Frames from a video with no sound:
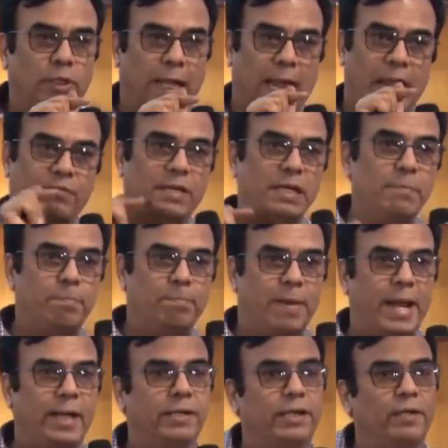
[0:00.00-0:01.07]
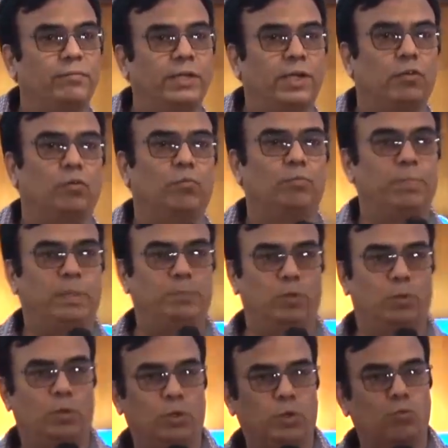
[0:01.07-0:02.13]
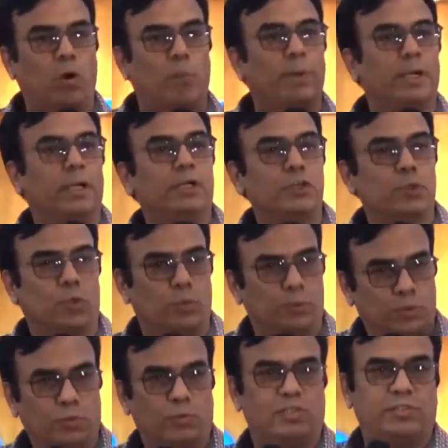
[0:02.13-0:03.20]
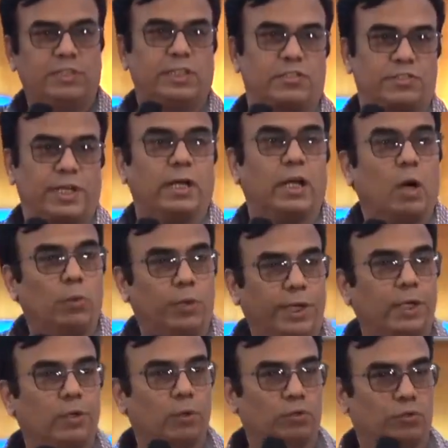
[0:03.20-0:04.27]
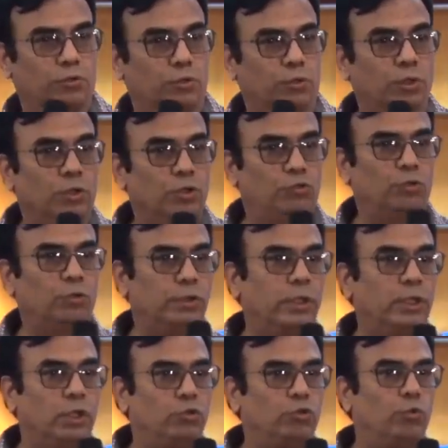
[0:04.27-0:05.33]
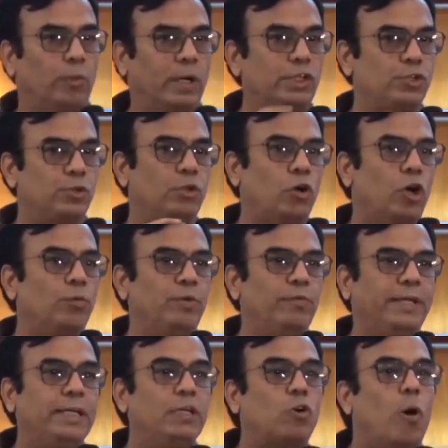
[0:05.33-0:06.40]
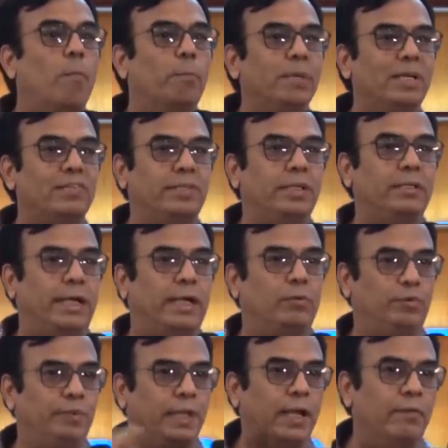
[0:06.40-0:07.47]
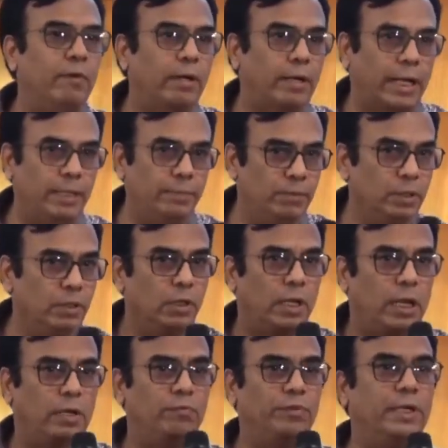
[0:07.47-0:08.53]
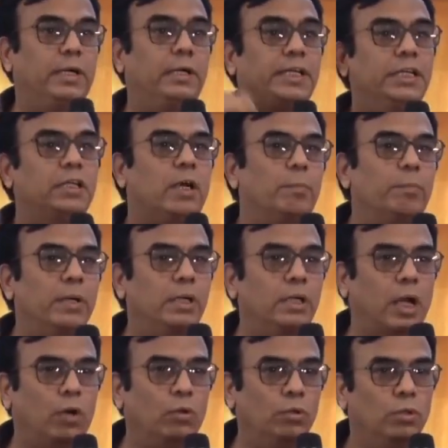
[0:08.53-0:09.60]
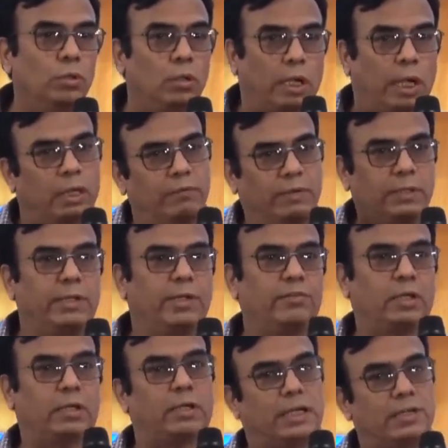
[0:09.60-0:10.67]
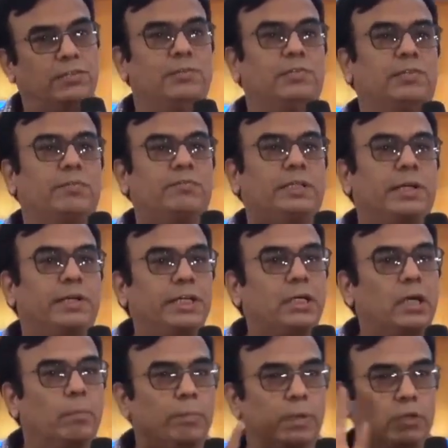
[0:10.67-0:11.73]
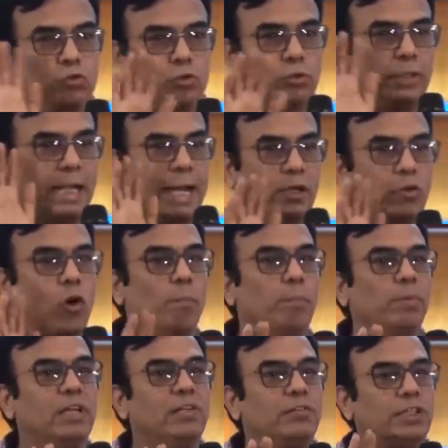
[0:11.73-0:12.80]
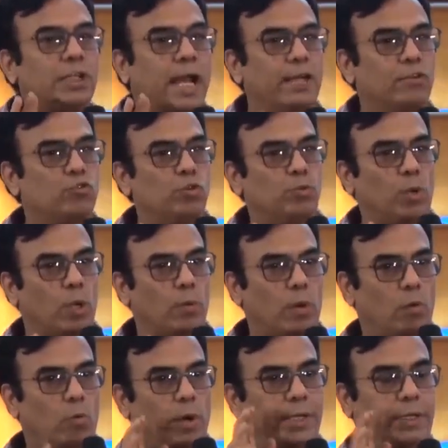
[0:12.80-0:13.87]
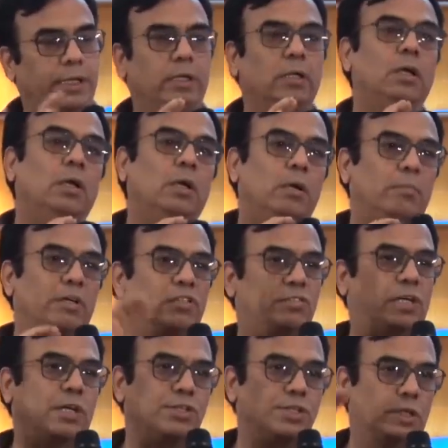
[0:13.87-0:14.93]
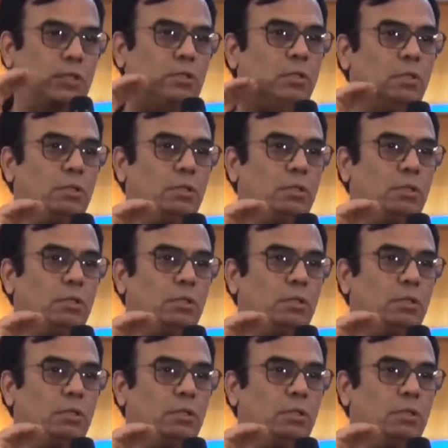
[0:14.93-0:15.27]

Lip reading: have impact. If there is a people going to vomit in Europe, you will see a stink out here also. Yeah. So one should not be very complacent that we have arrived and we are decoupled now. And when there is a crisis, you say we are recoupled. So that complacency has to be avoided. But structure